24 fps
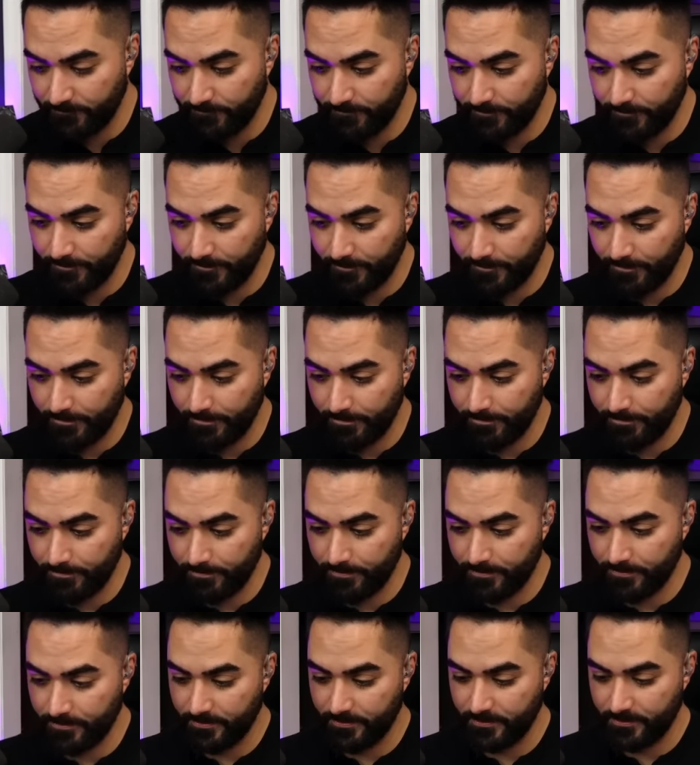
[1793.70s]

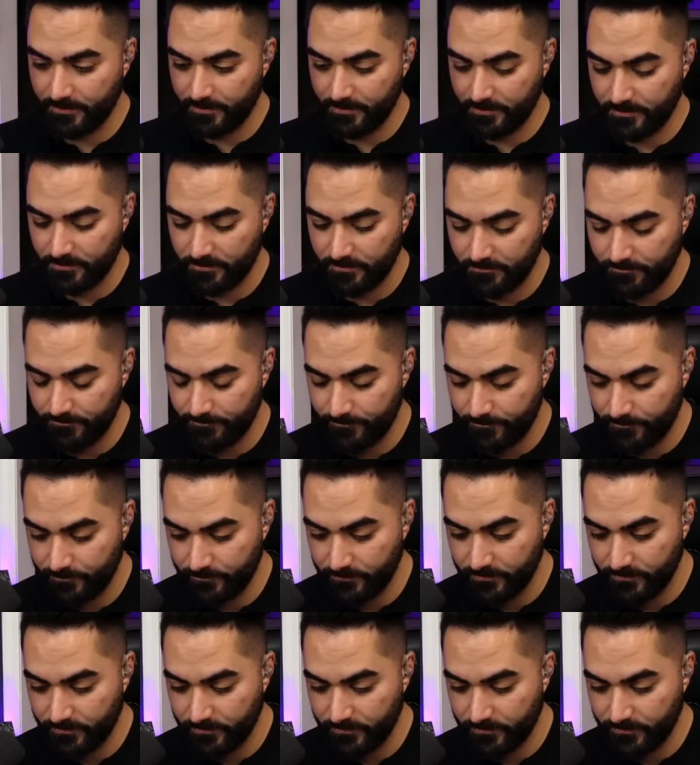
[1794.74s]
(no one is talking)